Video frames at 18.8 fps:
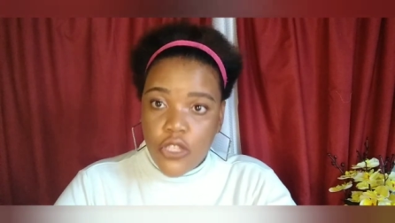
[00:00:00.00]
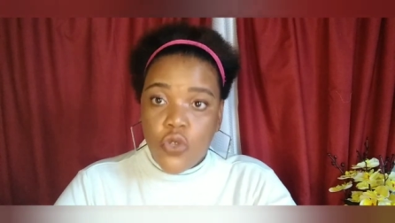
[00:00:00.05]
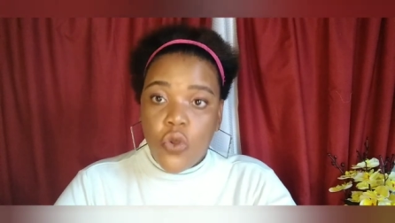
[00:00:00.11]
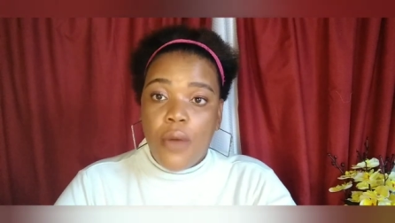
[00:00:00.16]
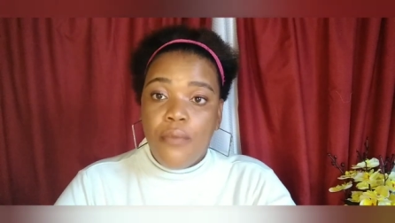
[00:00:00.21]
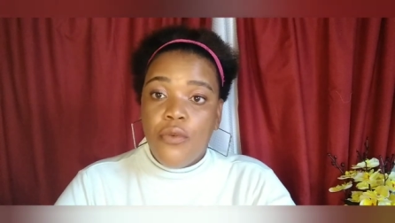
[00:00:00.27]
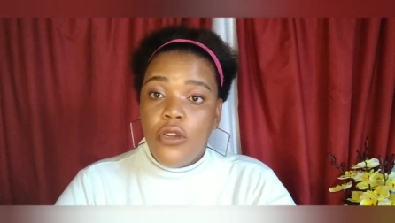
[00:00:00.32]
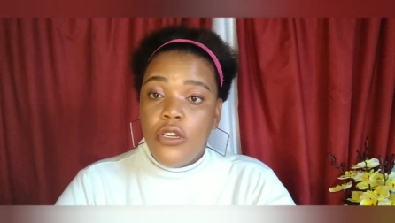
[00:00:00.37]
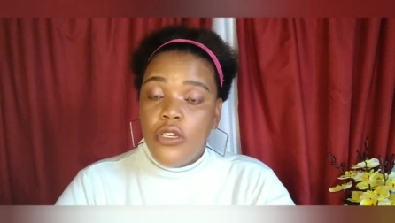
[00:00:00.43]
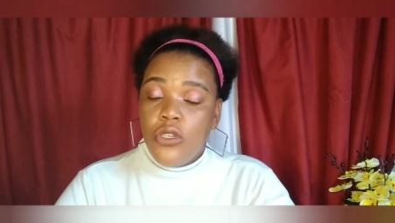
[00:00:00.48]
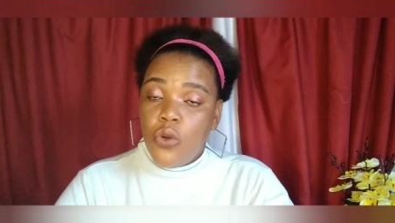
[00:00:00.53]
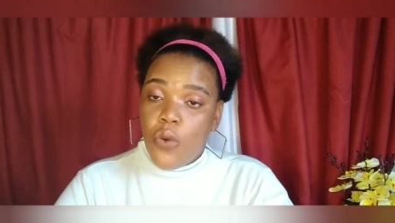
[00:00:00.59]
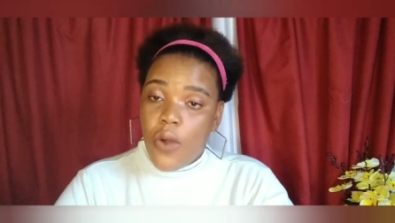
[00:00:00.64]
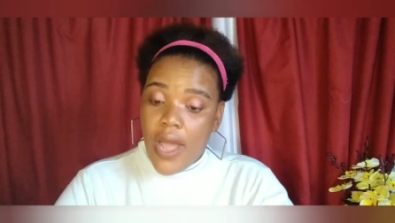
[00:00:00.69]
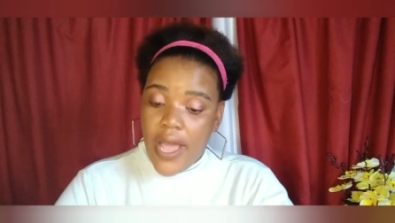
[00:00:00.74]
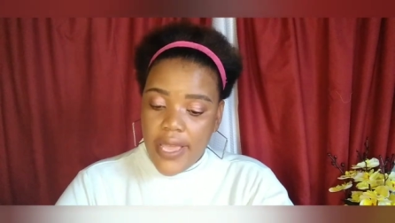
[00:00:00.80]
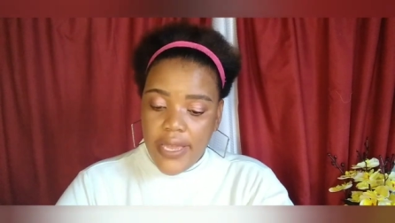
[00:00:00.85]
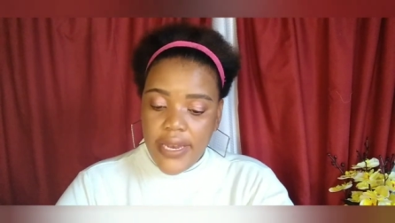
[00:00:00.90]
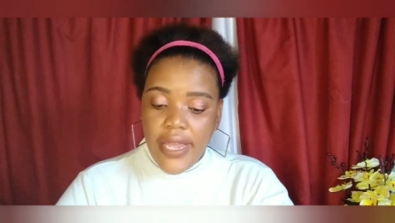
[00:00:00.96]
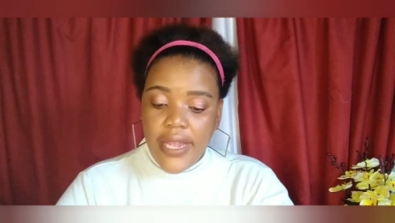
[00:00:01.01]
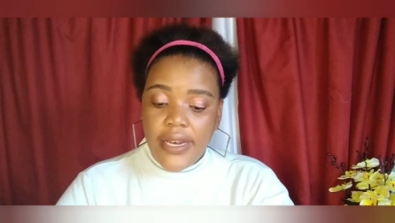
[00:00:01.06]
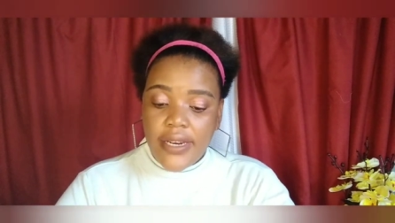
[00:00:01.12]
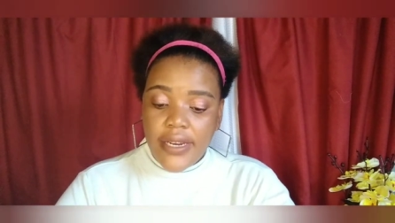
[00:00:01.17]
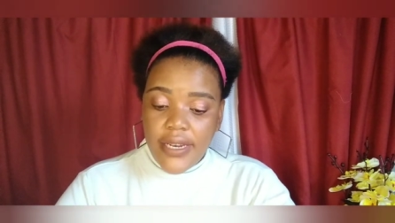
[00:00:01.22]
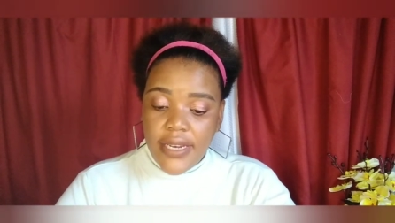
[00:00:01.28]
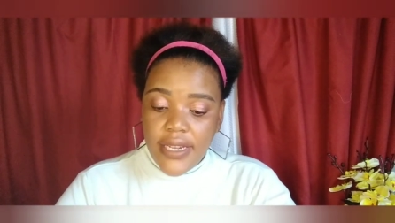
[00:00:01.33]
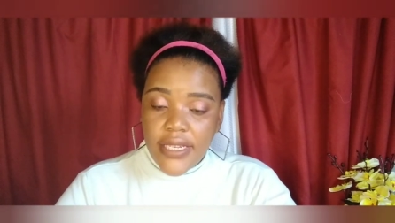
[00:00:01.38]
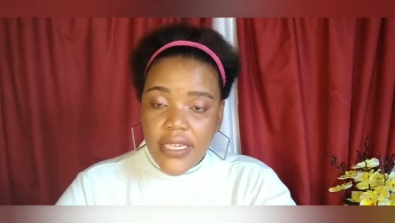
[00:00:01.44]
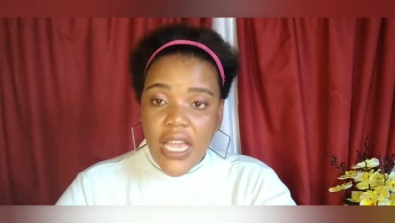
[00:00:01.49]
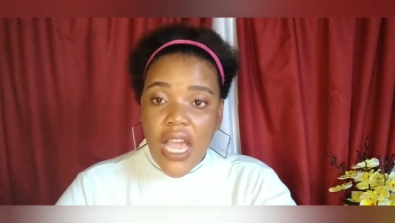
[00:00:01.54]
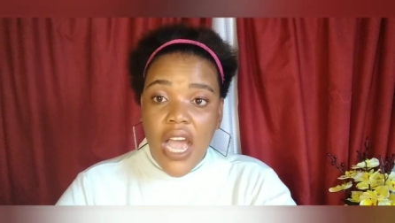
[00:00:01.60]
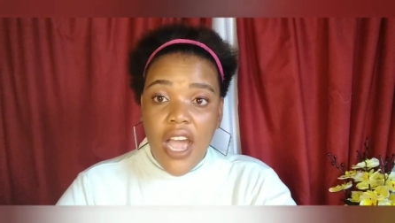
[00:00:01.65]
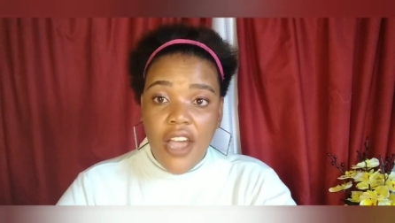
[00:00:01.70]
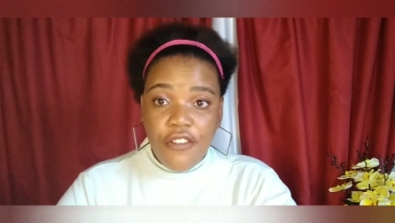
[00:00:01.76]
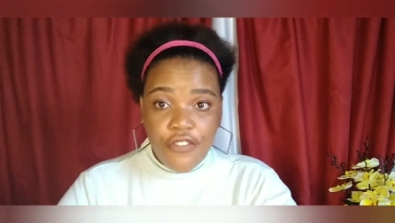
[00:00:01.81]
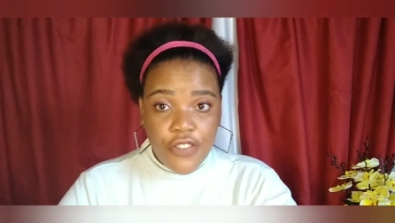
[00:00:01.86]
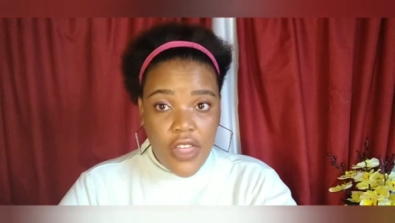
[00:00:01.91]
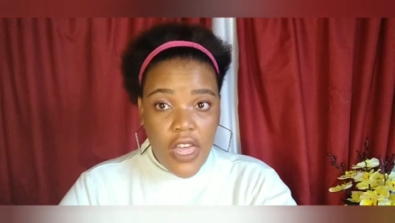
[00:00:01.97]
So I'm going to go ahead and read it
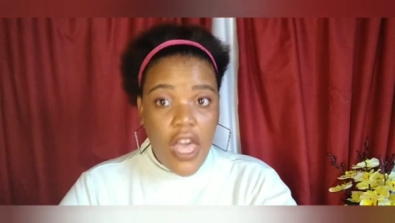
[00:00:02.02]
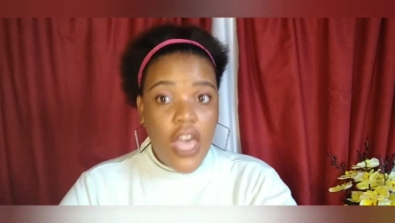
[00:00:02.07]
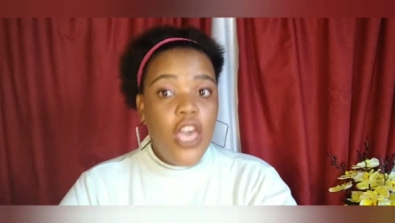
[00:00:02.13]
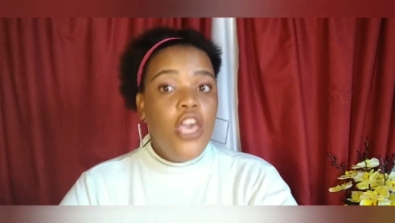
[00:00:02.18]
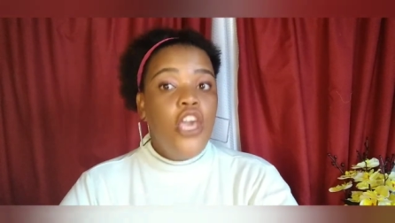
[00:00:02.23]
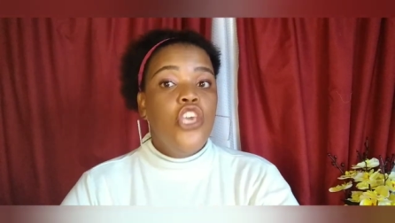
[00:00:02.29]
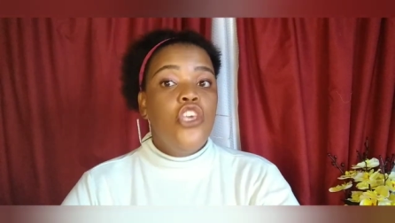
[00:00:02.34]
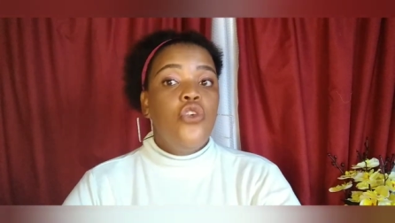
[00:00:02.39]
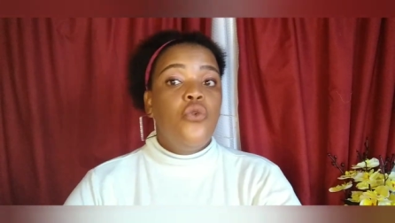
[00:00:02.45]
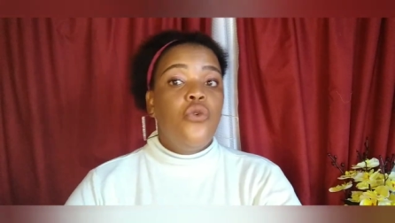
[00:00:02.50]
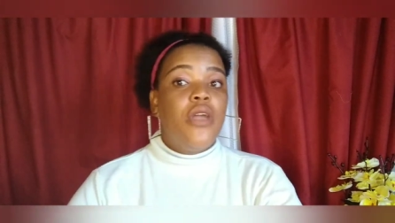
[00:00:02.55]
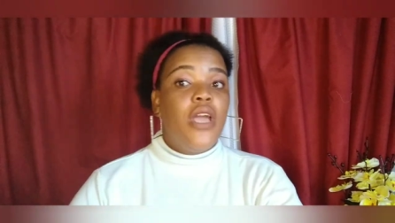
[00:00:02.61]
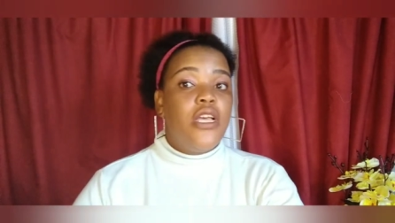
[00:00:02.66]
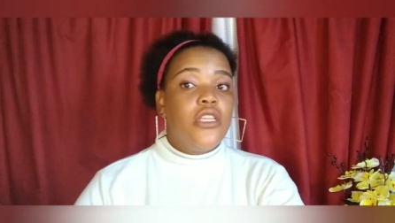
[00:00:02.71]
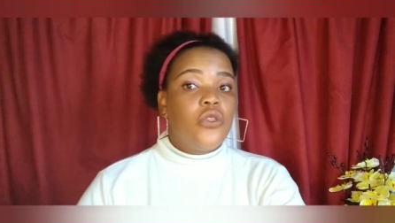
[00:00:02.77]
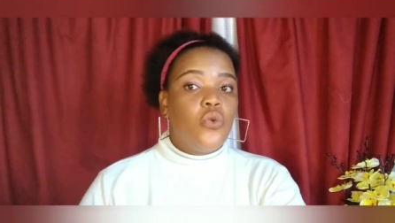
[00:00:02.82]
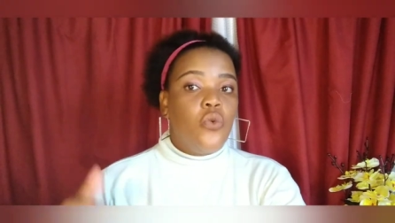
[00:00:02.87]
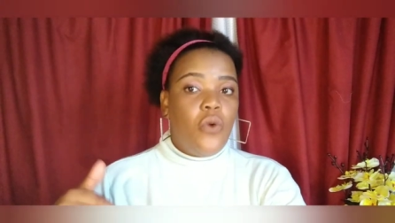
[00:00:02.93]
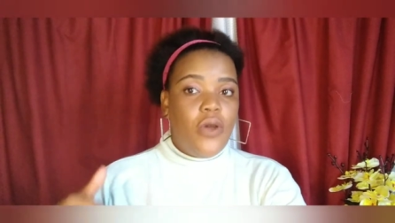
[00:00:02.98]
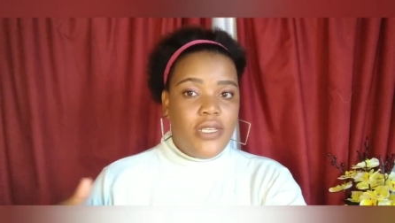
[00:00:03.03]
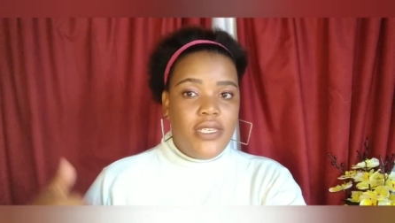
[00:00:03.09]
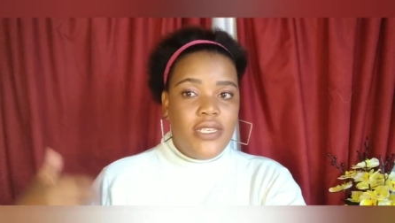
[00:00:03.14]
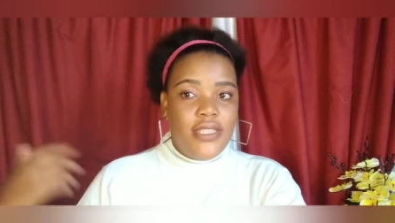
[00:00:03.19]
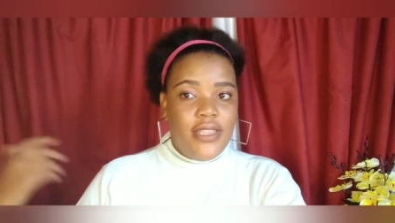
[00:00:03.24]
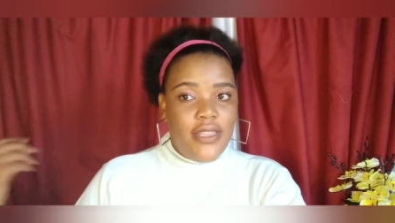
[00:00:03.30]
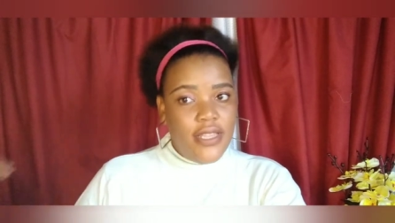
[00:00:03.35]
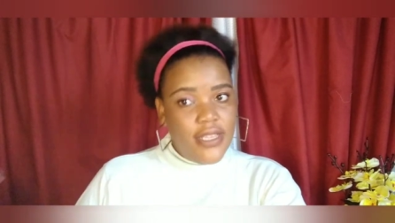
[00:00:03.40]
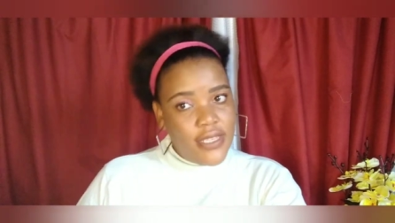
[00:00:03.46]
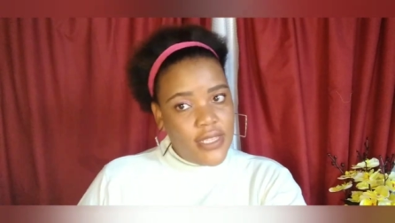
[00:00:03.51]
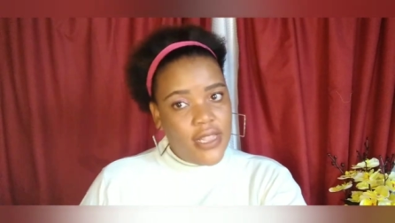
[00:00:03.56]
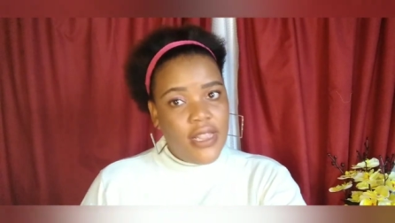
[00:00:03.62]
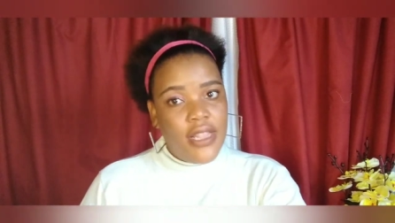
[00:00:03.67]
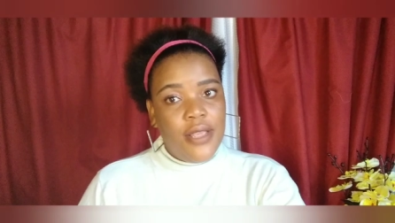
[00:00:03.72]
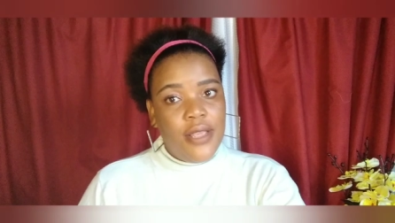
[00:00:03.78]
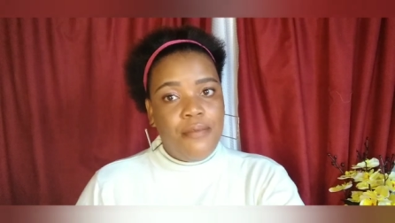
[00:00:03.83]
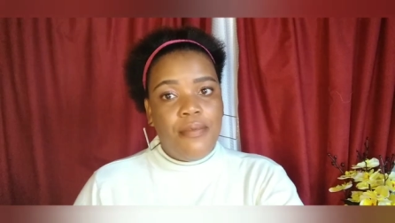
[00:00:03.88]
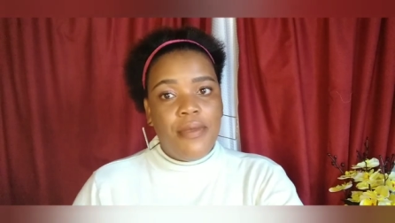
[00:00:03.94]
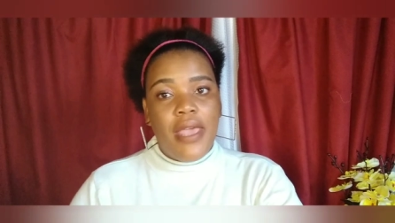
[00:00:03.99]
after you guys watch this
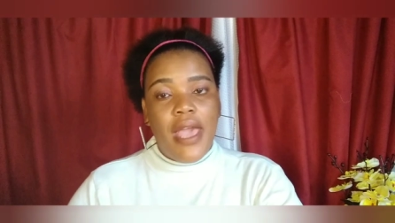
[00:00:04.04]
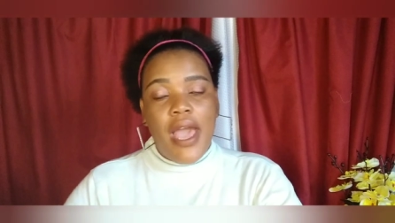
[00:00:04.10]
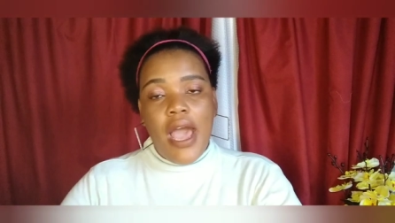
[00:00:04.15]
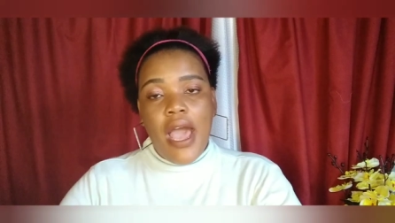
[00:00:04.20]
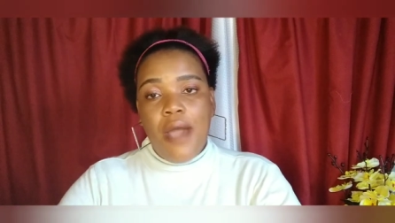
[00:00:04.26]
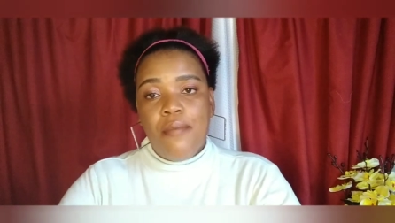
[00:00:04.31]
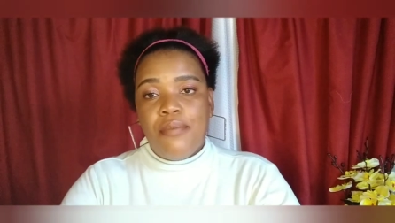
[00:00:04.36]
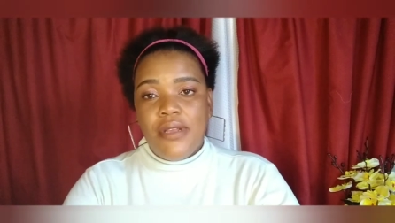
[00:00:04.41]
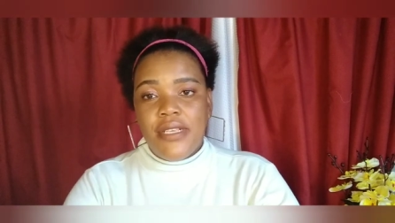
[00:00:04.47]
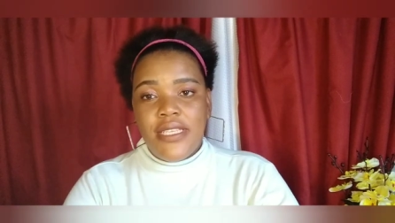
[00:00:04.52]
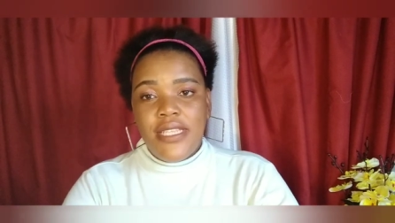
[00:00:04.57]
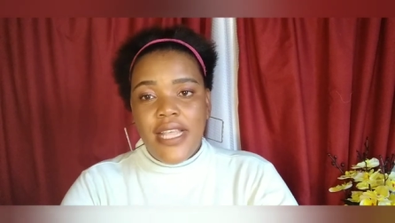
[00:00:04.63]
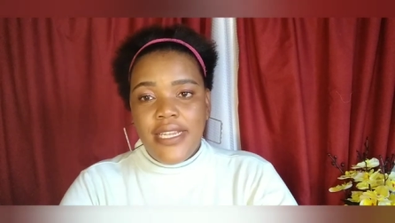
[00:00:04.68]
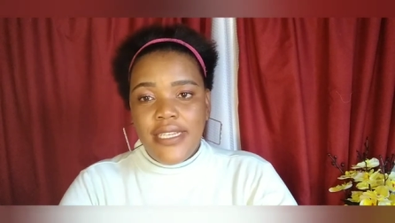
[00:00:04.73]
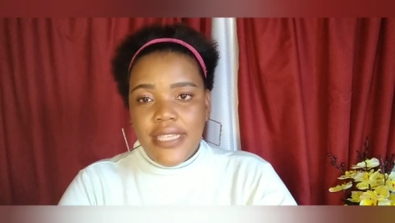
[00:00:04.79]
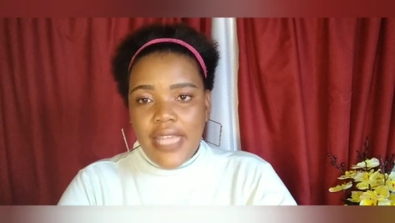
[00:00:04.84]
clip. Yeah, President